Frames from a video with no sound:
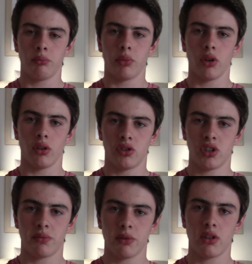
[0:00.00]
but
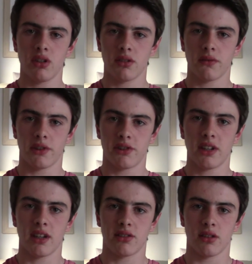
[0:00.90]
just because of the
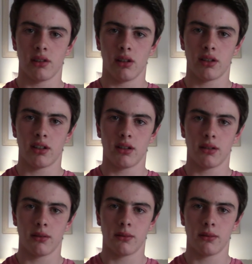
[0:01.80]
sex I like,